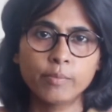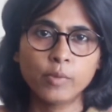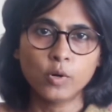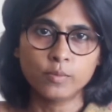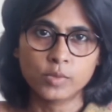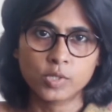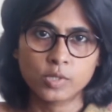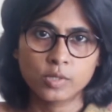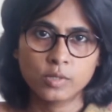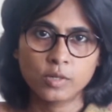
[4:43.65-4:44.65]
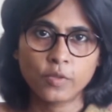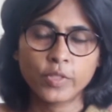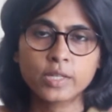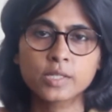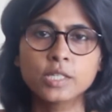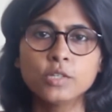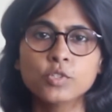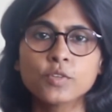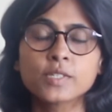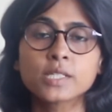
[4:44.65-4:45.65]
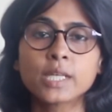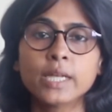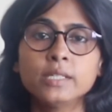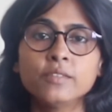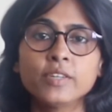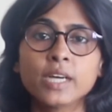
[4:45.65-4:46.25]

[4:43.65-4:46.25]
bombs on the excuse of scientific